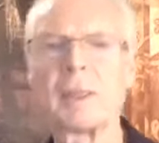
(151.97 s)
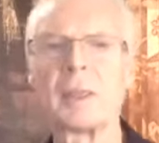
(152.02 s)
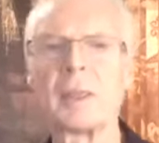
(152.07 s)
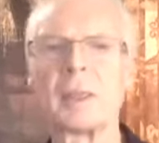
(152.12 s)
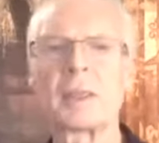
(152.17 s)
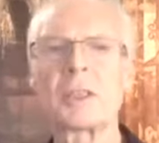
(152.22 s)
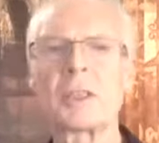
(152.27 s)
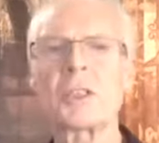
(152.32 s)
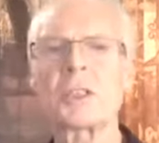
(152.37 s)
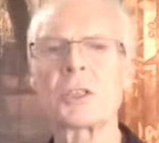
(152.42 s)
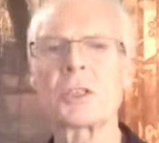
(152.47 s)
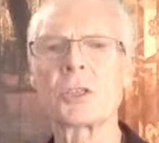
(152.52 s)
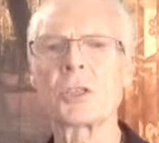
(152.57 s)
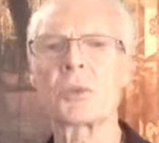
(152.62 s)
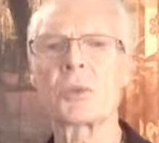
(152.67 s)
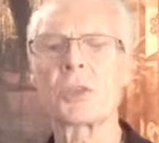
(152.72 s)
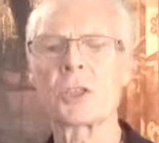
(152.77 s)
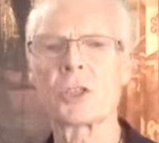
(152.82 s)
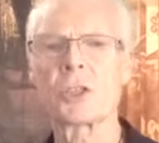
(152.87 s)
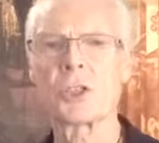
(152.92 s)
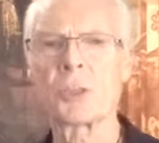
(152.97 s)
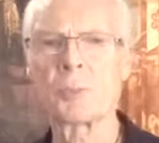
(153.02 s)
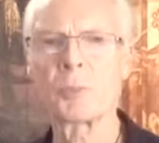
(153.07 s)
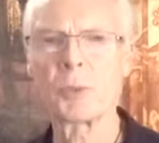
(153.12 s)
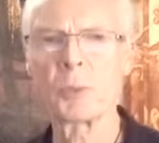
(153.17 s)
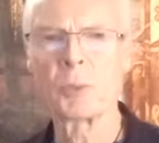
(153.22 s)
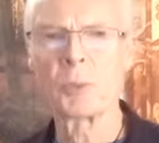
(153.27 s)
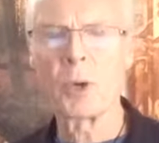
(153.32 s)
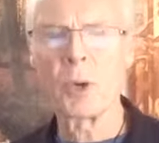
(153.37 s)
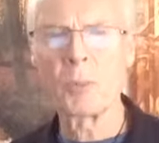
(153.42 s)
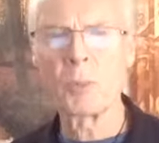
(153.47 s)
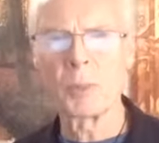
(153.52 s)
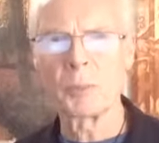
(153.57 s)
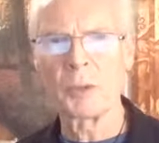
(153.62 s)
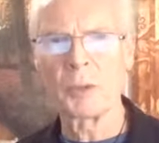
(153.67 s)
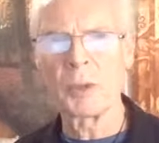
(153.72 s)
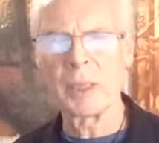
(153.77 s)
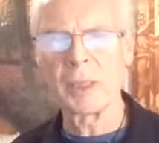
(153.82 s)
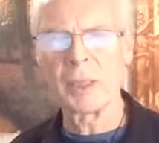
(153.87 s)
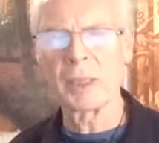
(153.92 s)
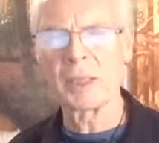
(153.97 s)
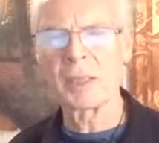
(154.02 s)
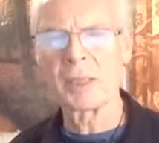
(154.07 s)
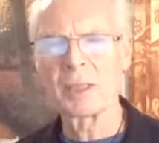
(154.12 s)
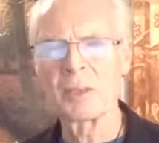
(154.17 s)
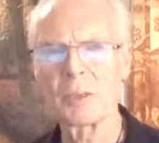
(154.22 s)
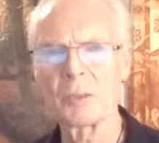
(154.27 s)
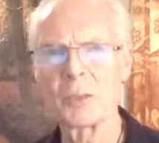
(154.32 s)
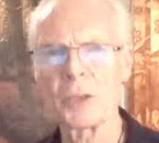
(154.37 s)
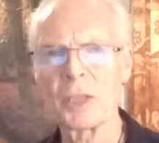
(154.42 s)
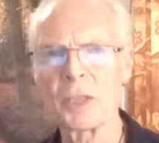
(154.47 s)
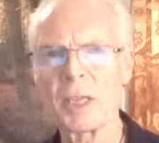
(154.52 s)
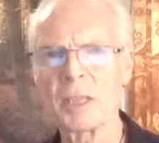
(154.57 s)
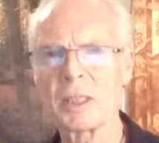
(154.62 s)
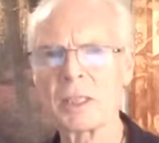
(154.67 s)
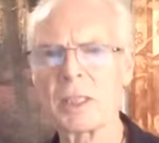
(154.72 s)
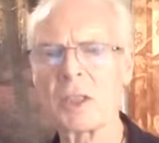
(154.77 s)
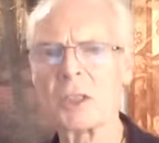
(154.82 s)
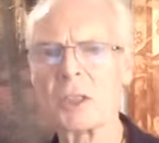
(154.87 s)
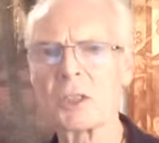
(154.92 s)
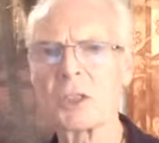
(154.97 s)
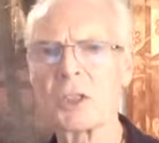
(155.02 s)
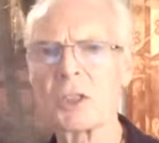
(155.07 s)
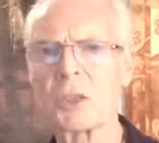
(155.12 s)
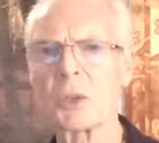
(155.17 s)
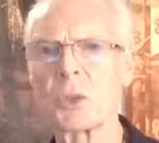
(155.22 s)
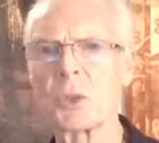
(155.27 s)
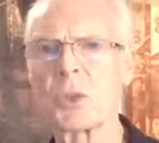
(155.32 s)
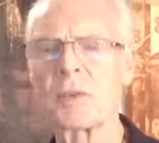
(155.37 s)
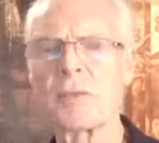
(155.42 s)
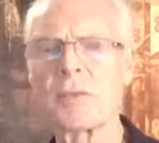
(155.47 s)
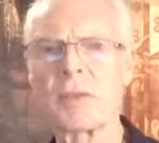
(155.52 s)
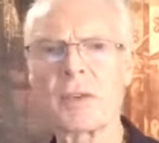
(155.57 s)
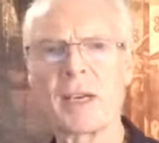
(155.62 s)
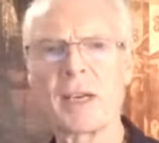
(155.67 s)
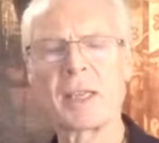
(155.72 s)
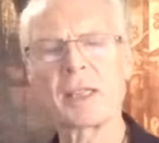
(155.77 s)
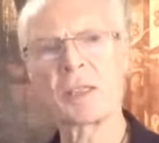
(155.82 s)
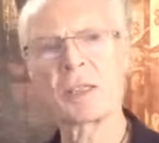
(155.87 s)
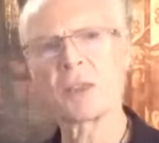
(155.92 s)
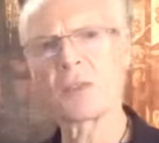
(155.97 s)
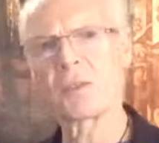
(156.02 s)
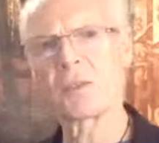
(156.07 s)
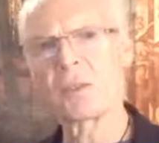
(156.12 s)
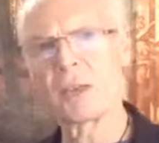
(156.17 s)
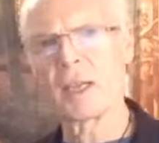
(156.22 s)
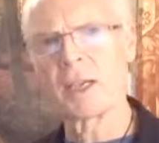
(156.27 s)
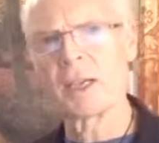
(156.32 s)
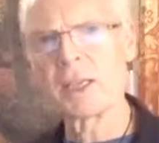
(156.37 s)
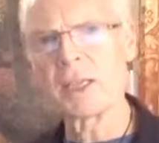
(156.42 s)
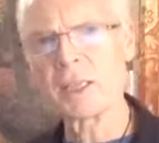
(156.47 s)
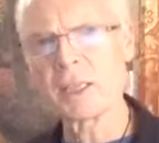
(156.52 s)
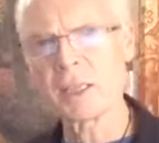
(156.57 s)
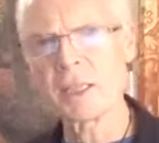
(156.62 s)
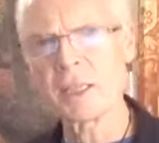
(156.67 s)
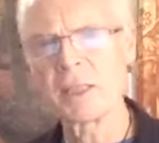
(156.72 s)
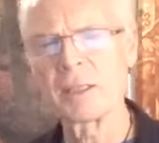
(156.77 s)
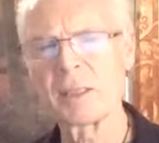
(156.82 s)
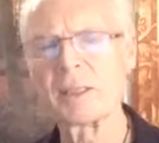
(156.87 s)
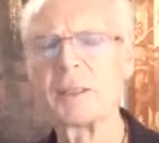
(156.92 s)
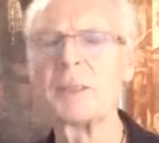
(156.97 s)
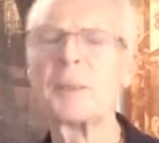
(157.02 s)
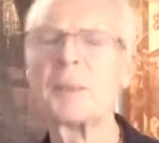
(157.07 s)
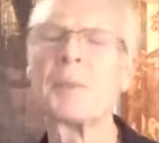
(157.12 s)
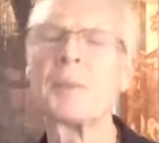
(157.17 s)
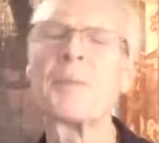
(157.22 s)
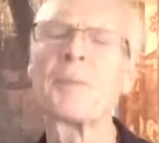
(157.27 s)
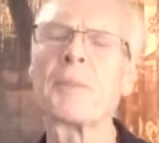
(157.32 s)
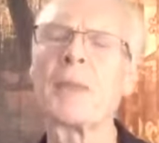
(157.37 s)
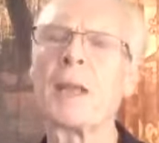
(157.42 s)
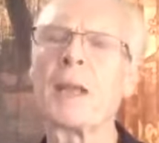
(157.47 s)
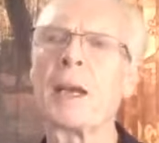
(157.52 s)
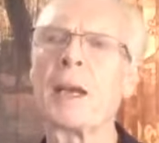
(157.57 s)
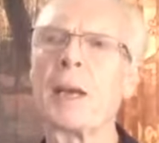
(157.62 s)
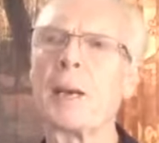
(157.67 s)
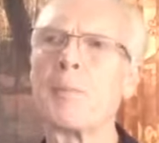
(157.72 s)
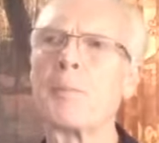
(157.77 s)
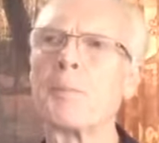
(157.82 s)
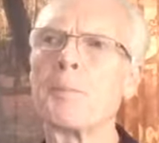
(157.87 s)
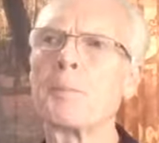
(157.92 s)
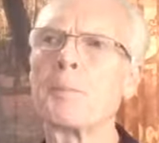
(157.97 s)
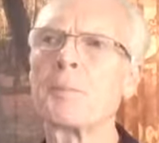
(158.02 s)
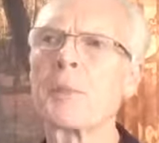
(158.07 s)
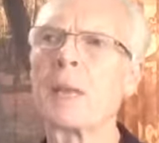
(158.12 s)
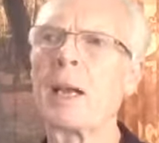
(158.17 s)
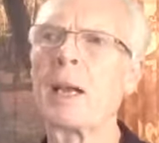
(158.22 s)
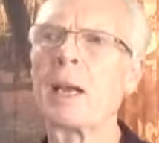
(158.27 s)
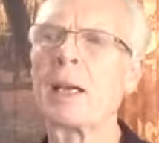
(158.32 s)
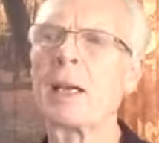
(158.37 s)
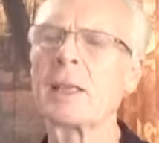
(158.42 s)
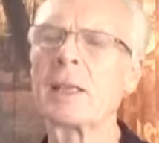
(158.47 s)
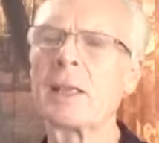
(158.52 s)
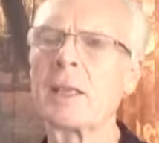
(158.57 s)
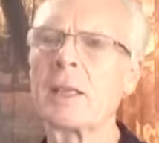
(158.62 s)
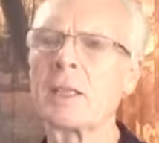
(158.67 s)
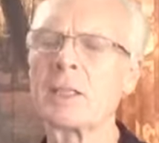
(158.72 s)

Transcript: This is to do with the triple warmer meridian, which has a lot to do with fight or flight. And it